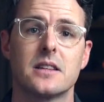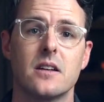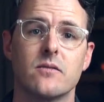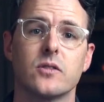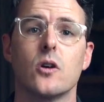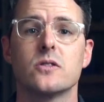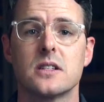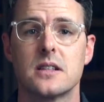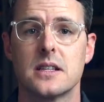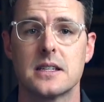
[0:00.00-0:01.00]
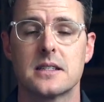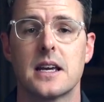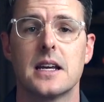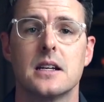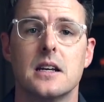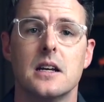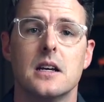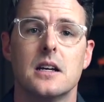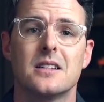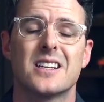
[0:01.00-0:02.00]
then flows into the estate
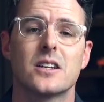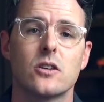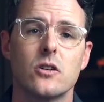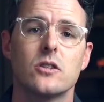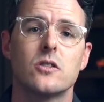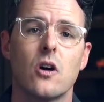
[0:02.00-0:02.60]
is that it could